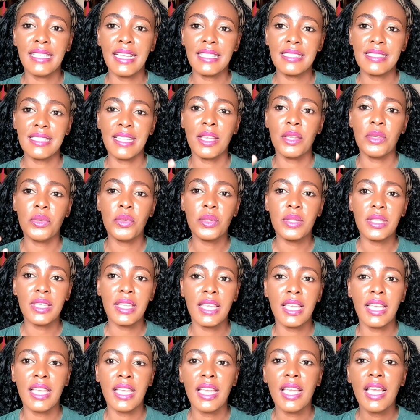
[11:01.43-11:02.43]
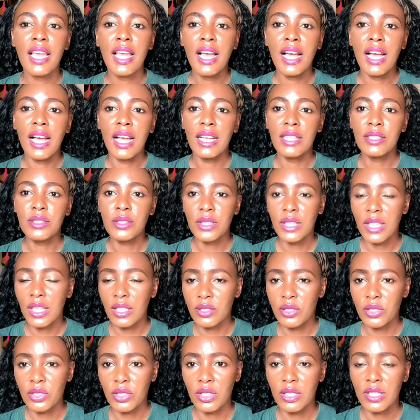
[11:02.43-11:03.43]
get a UK
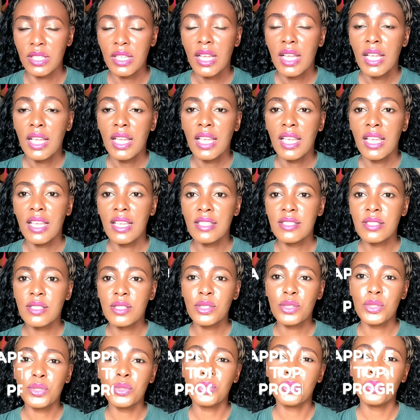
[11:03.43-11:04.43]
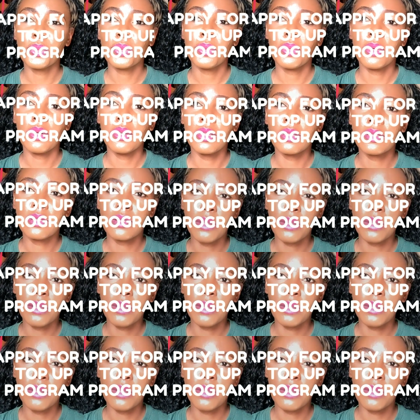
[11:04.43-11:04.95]
education is to do a